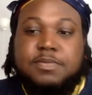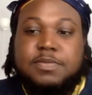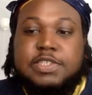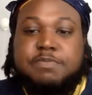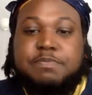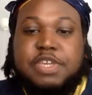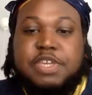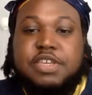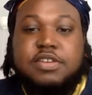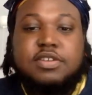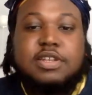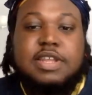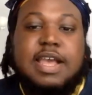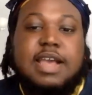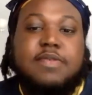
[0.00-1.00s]
Speaking
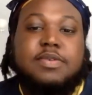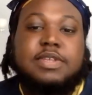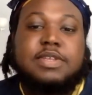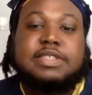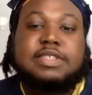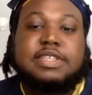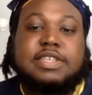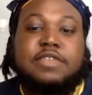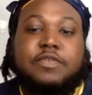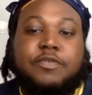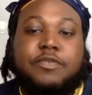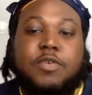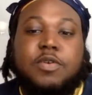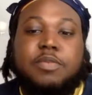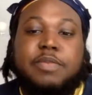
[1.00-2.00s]
on how it's
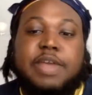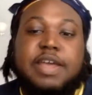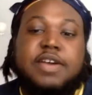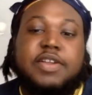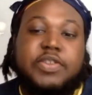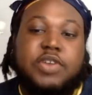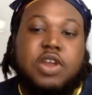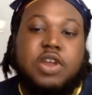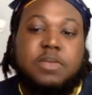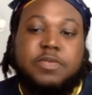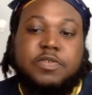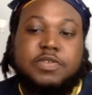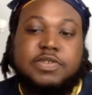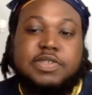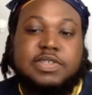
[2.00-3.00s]
informed by other
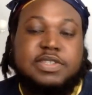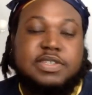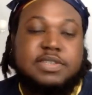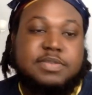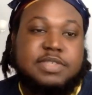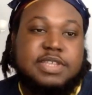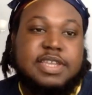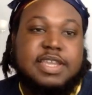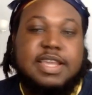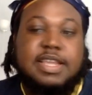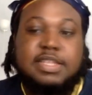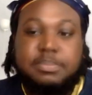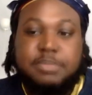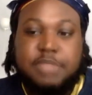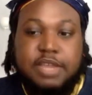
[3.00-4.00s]
harmful systems like
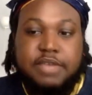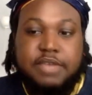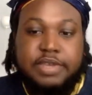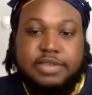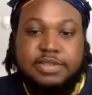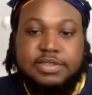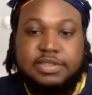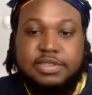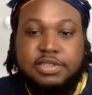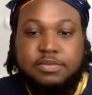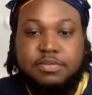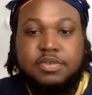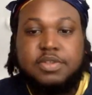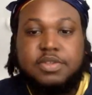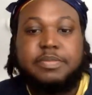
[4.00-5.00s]
anti-Black
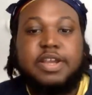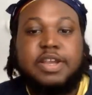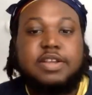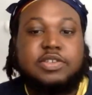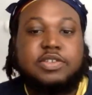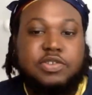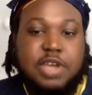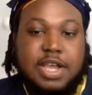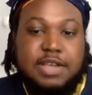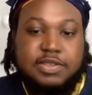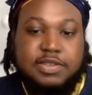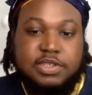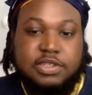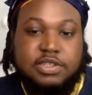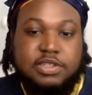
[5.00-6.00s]
racism and barriers to
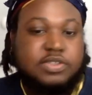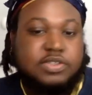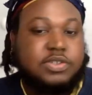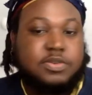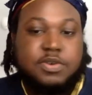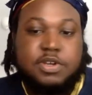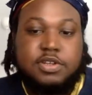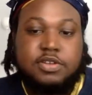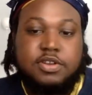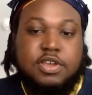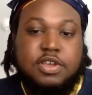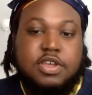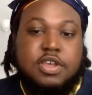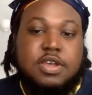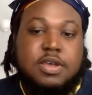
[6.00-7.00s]
housing and so
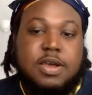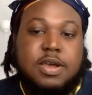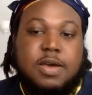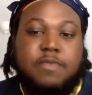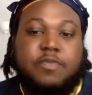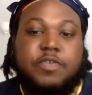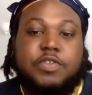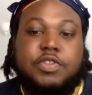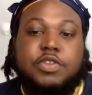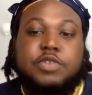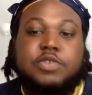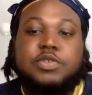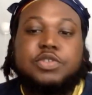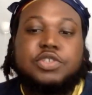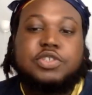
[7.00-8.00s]
on. For
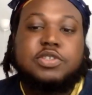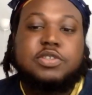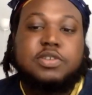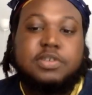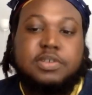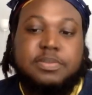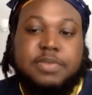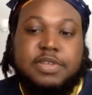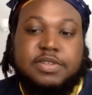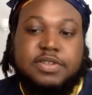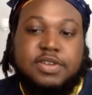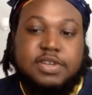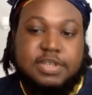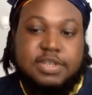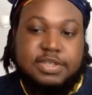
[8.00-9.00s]
those who are just learning about
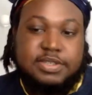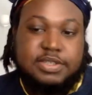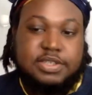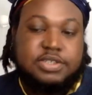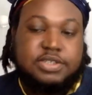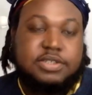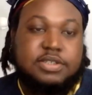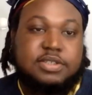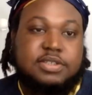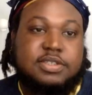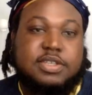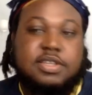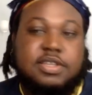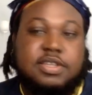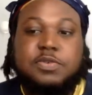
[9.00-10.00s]
the organization,
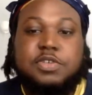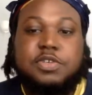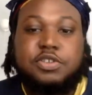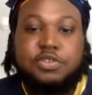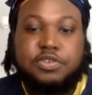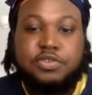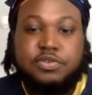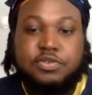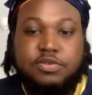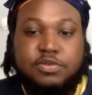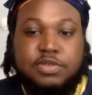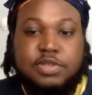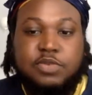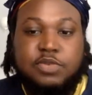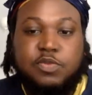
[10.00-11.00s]
tell us what you
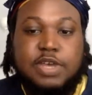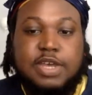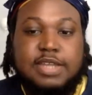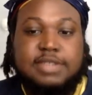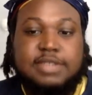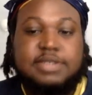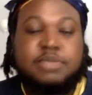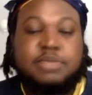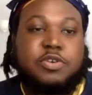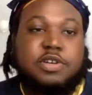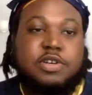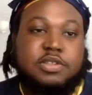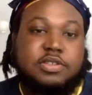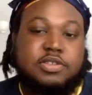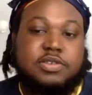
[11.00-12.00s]
do and why it is
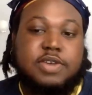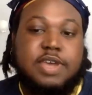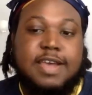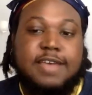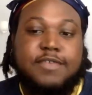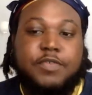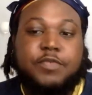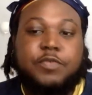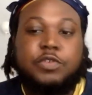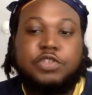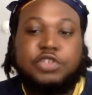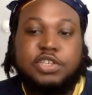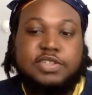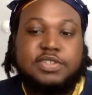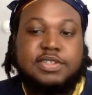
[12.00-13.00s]
important to have a food
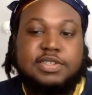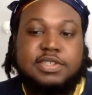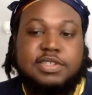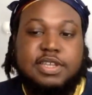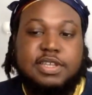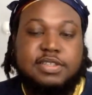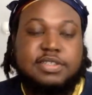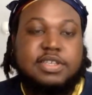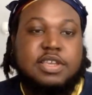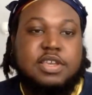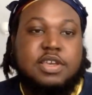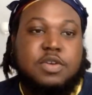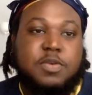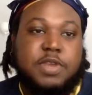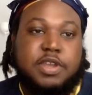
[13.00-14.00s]
justice lens
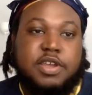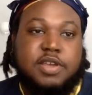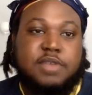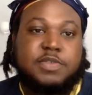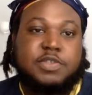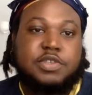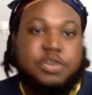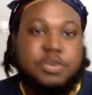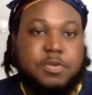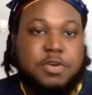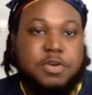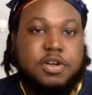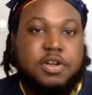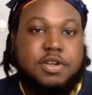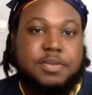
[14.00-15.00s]
when it comes to your
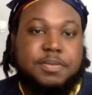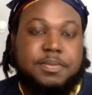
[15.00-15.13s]
work.